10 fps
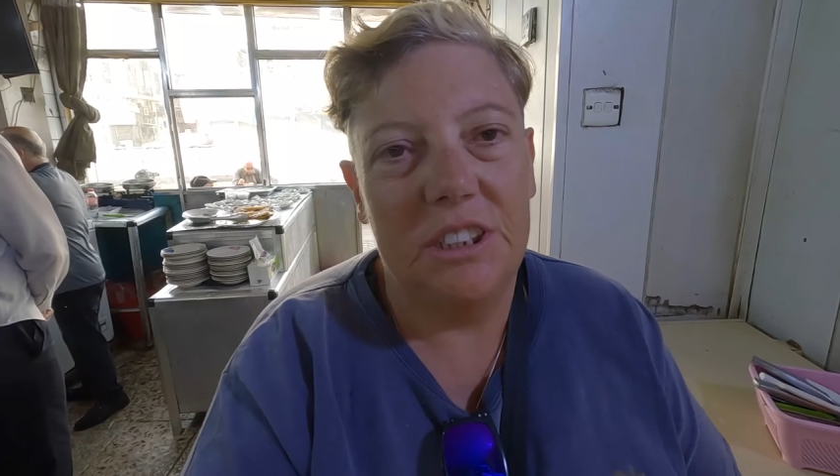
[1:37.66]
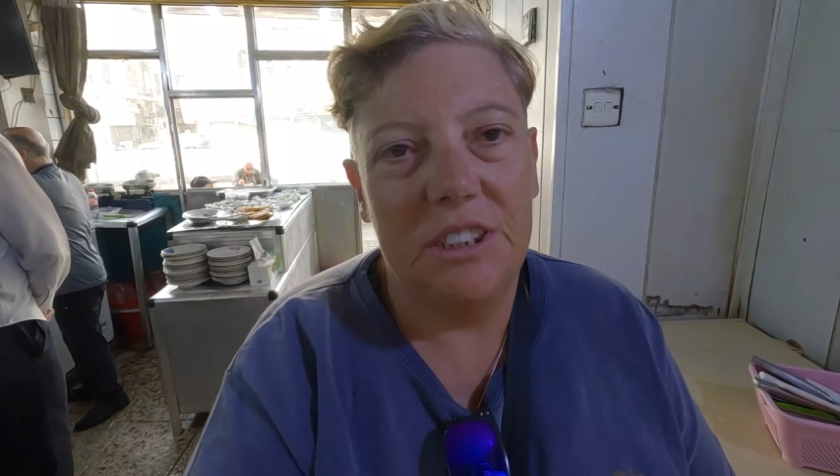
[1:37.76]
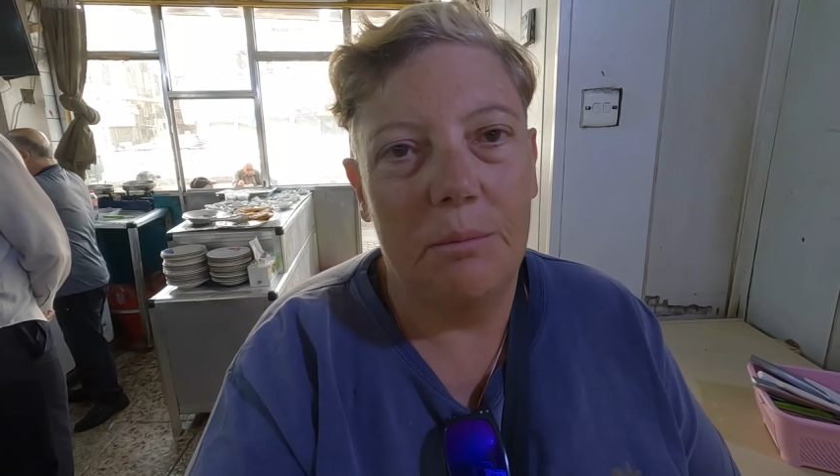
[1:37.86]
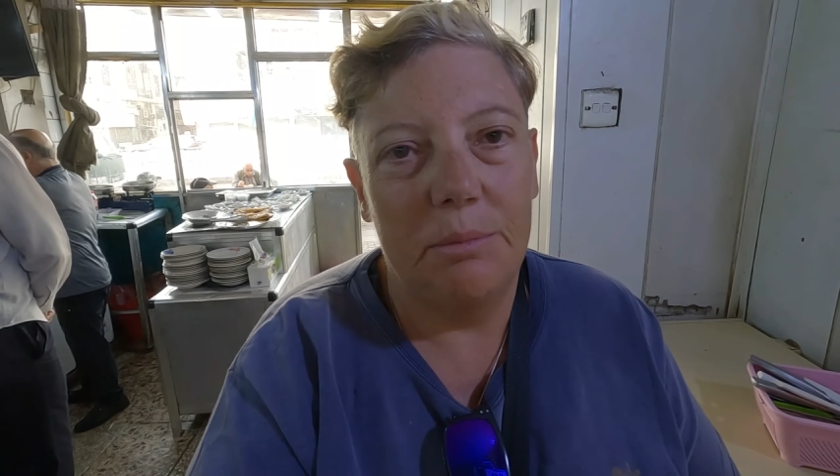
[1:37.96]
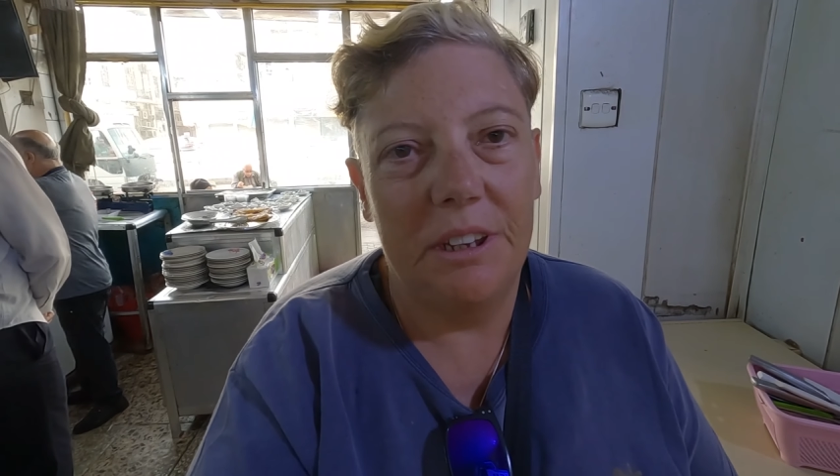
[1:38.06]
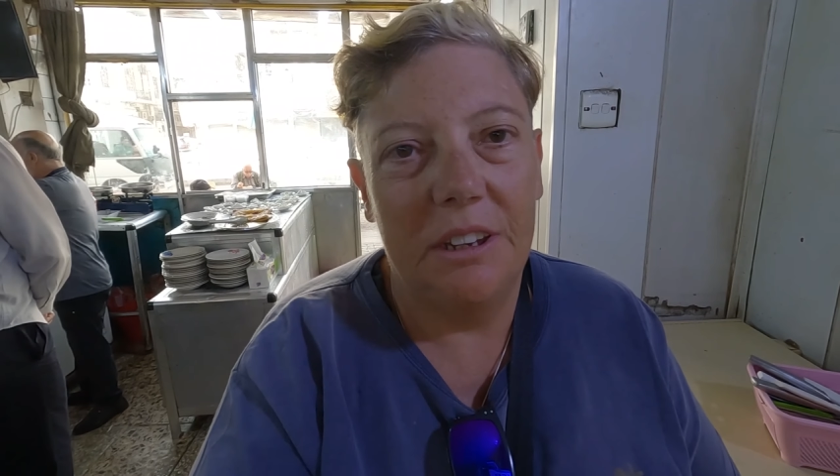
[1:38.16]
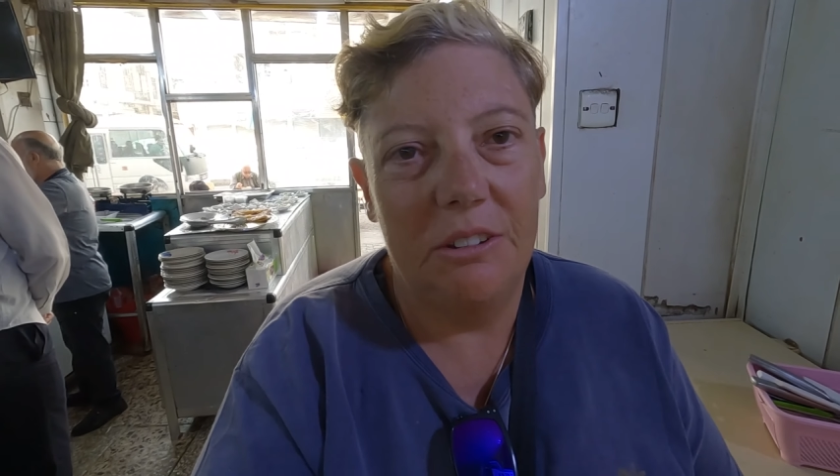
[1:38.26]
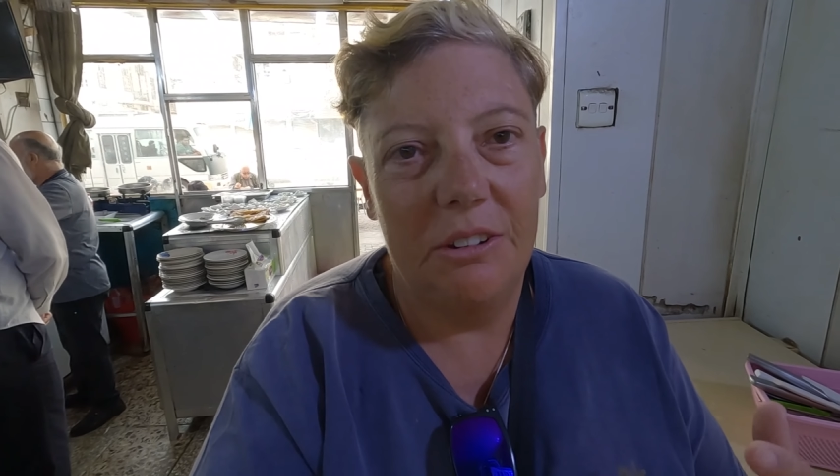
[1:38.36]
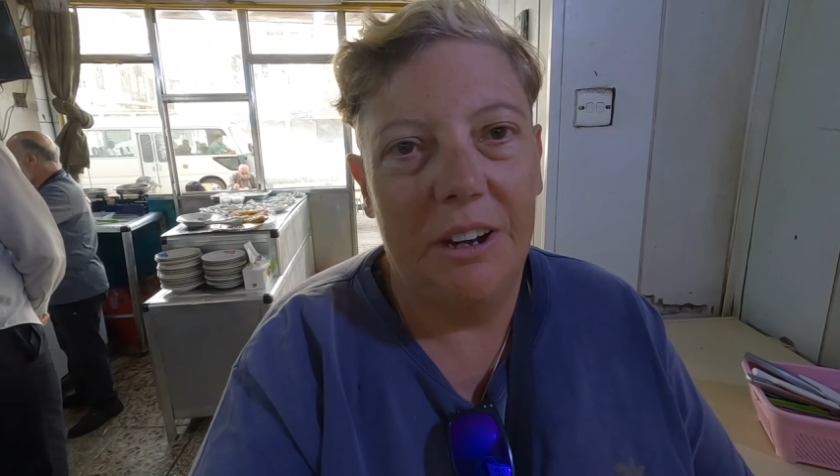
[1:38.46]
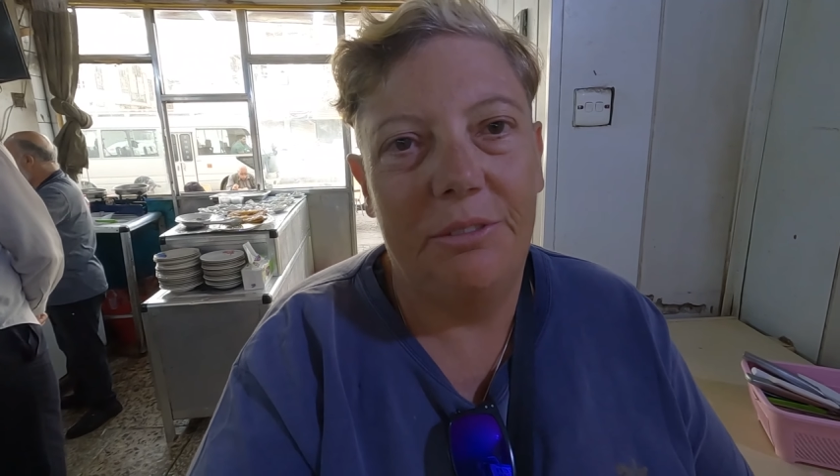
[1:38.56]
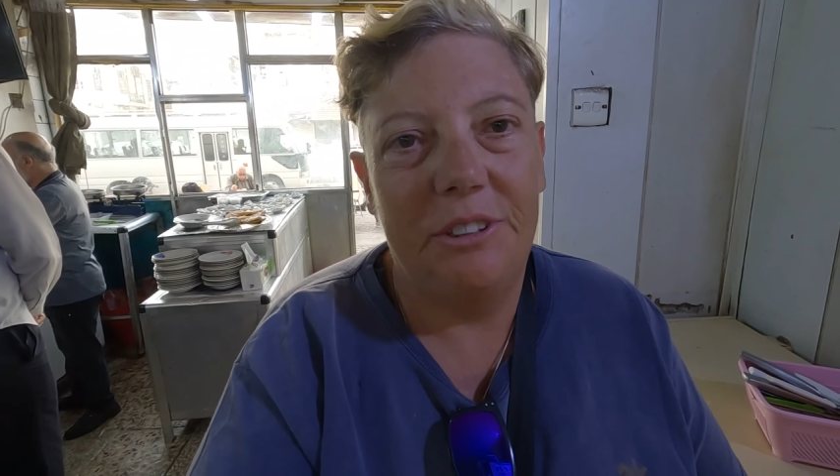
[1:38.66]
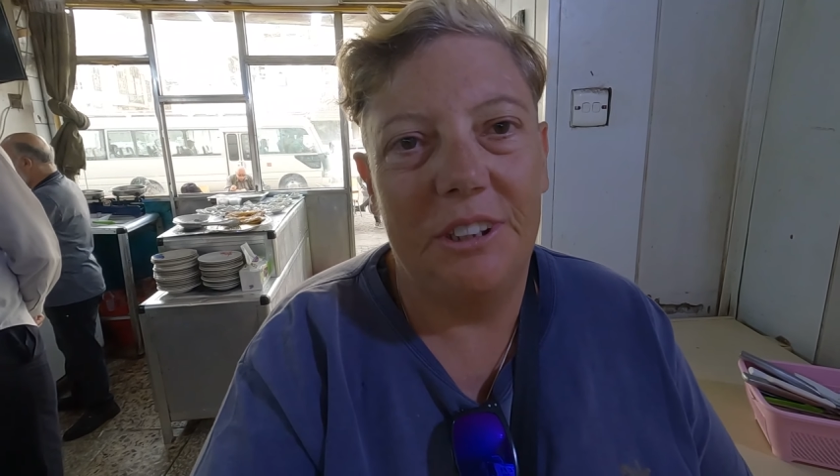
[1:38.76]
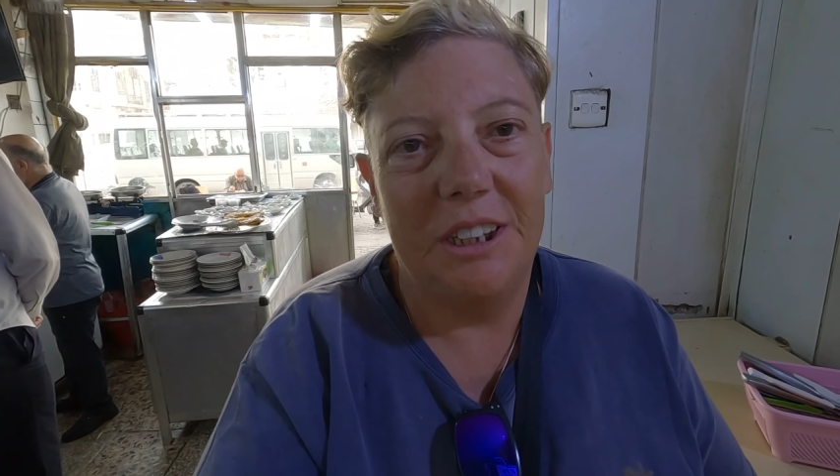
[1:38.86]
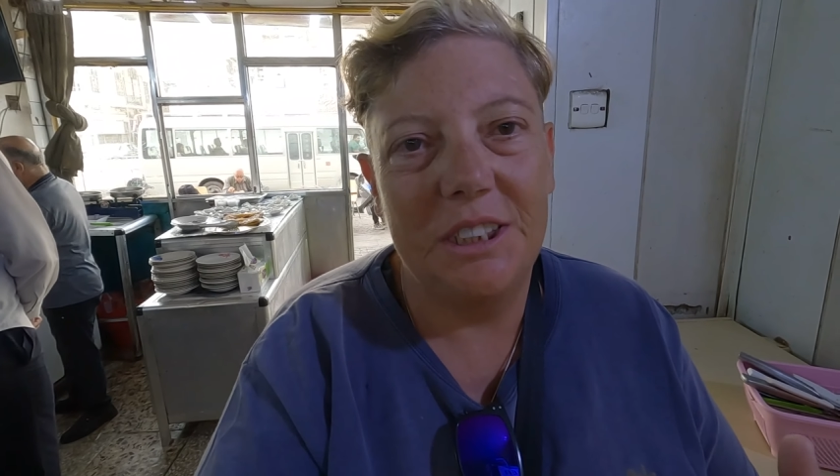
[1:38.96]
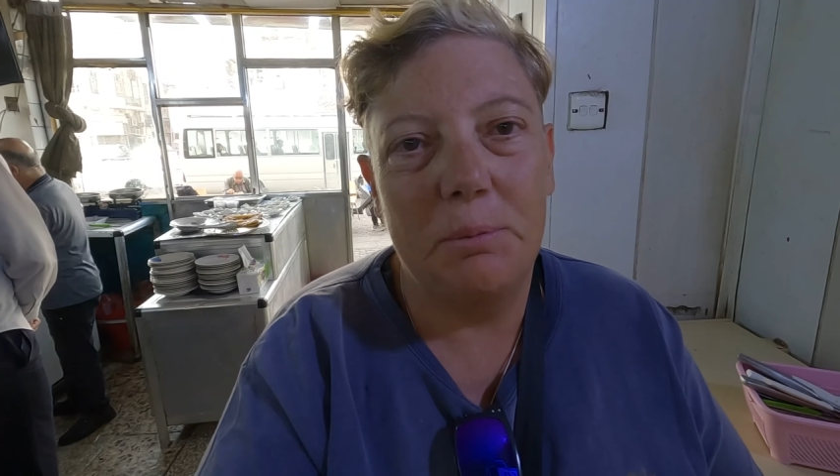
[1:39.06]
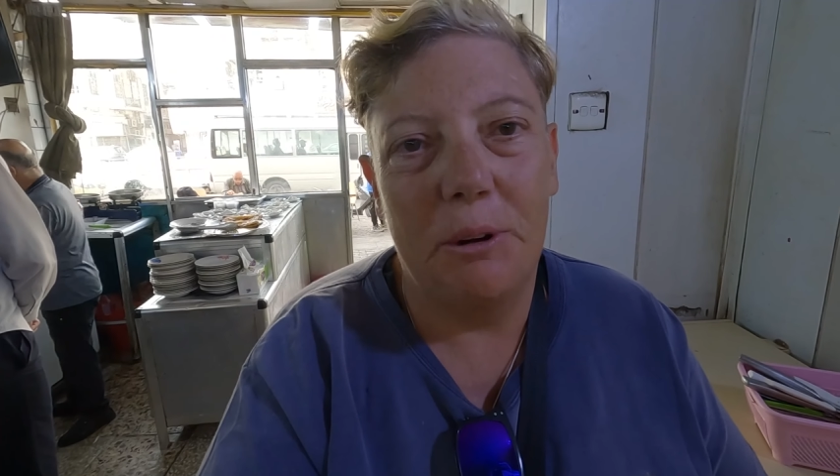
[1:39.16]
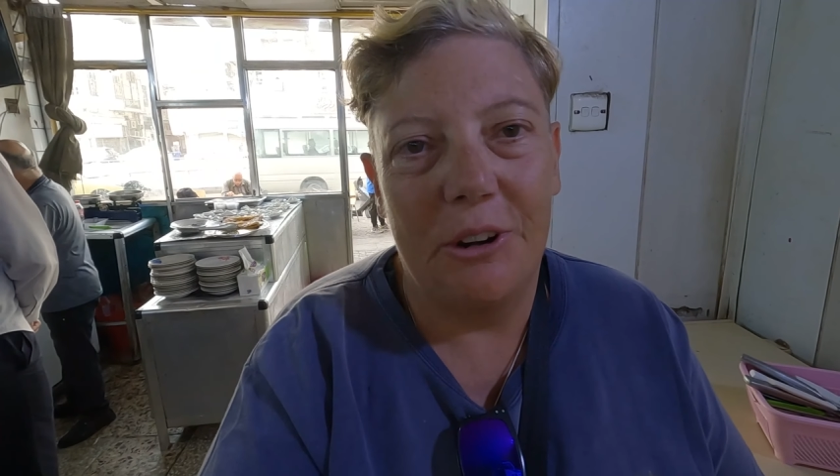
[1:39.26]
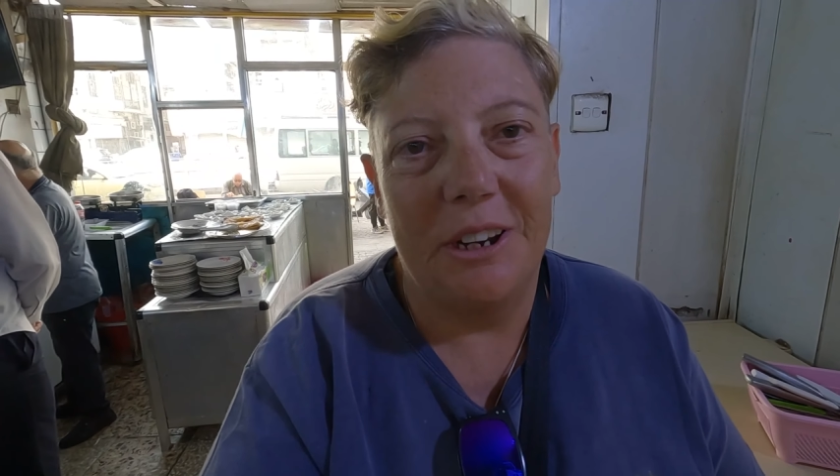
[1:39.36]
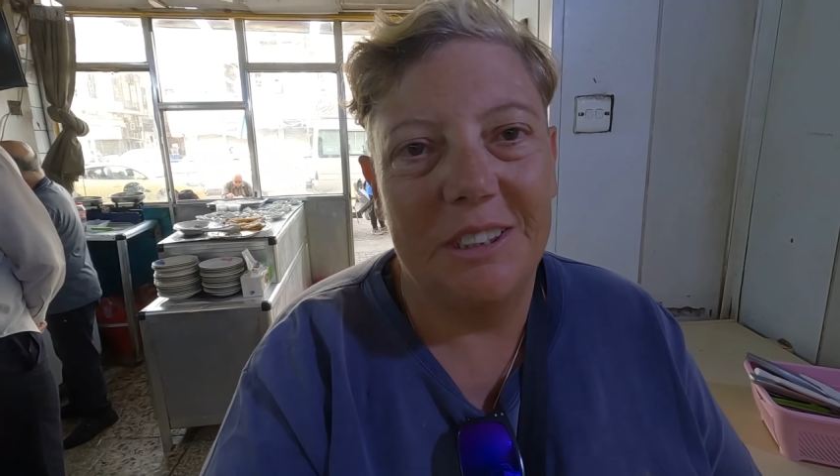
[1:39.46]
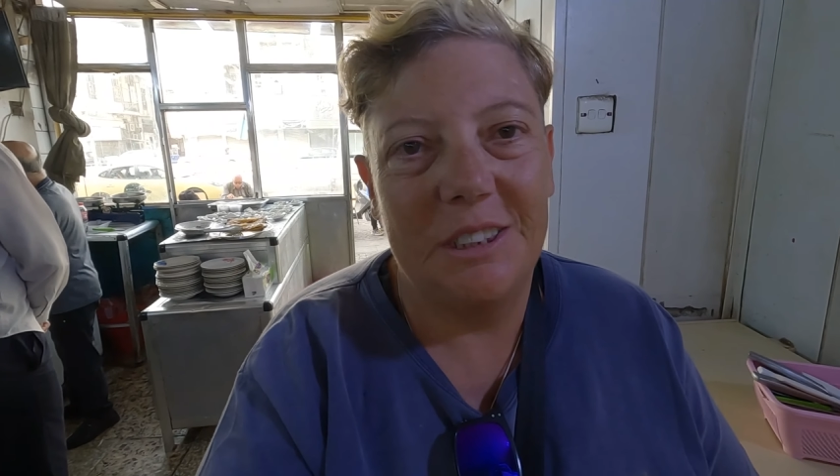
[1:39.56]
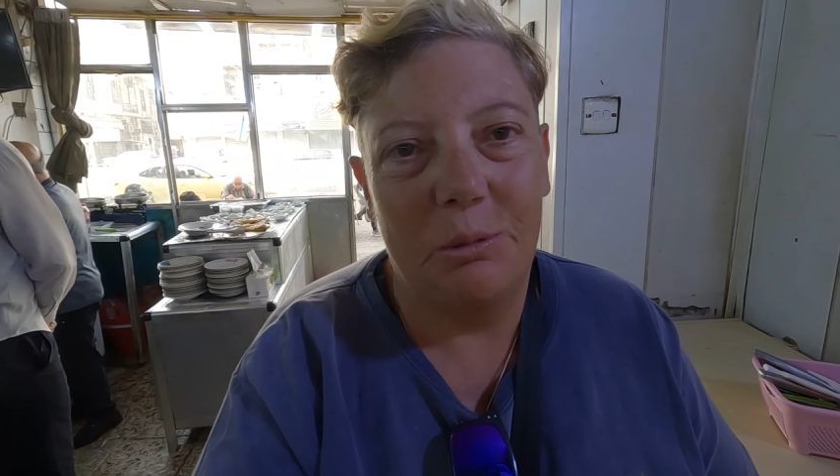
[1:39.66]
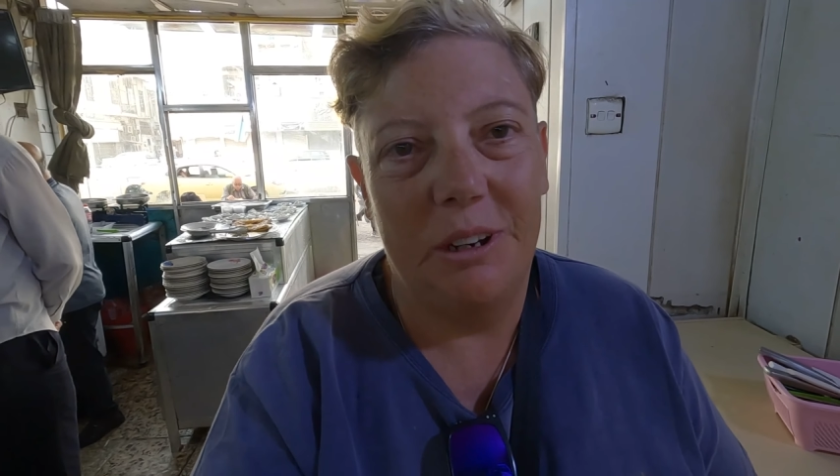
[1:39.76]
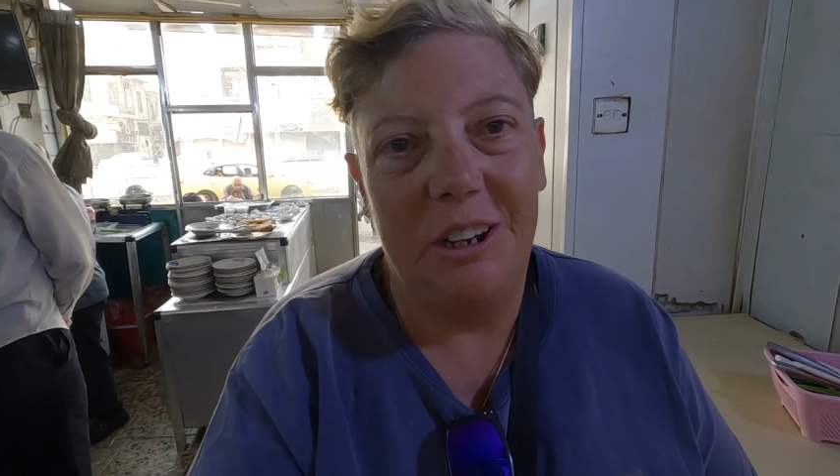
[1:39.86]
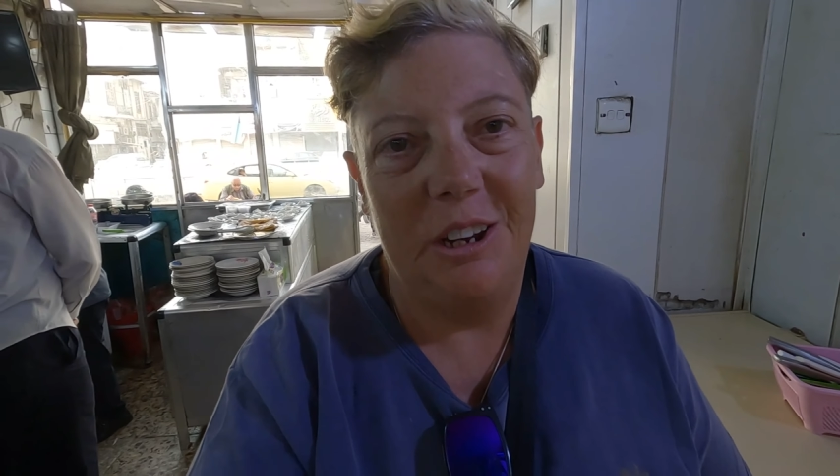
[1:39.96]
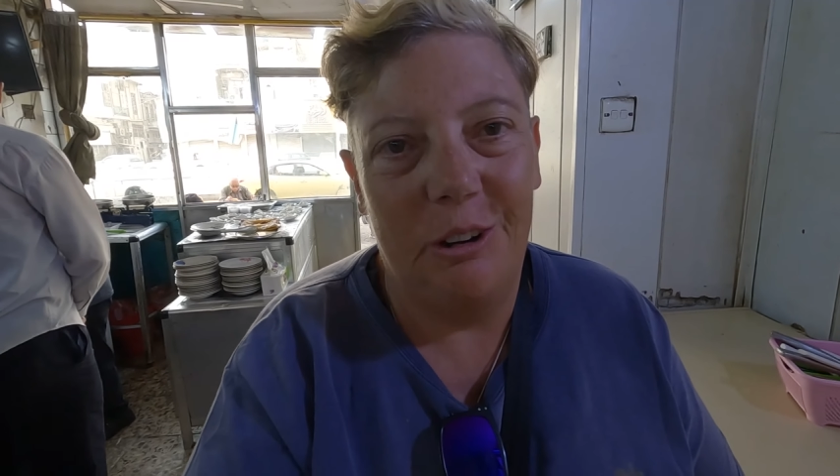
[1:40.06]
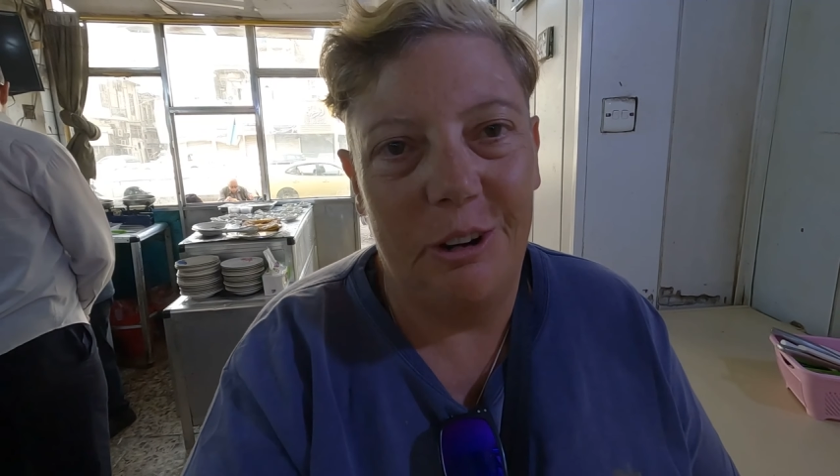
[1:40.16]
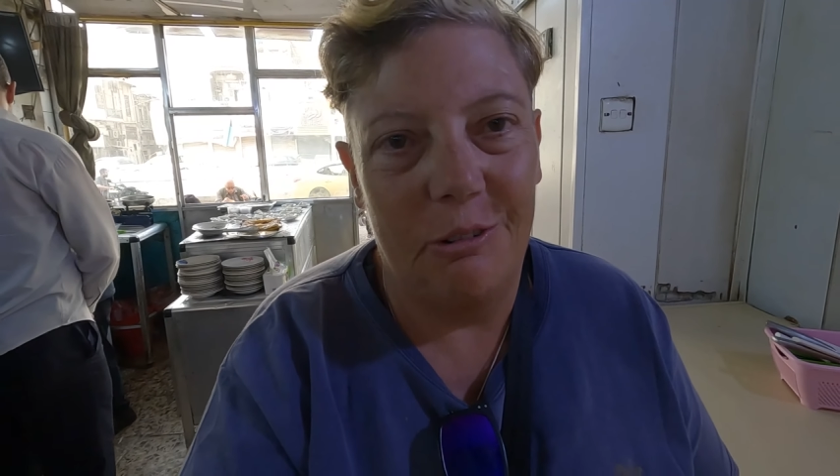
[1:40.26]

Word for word: just something you have to experience when you're here